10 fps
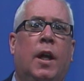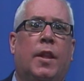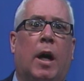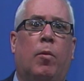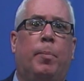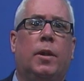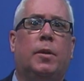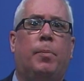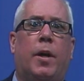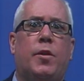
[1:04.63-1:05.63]
that will build
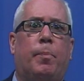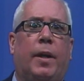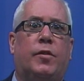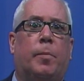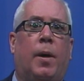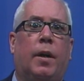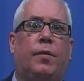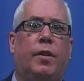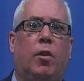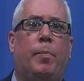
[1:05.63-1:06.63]
a budget based upon a
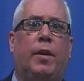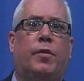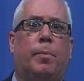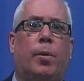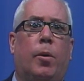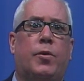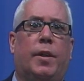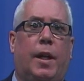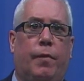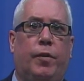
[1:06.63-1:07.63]
zero-based approach
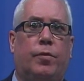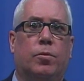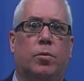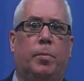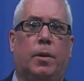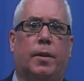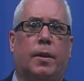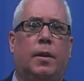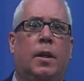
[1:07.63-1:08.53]
in every school building.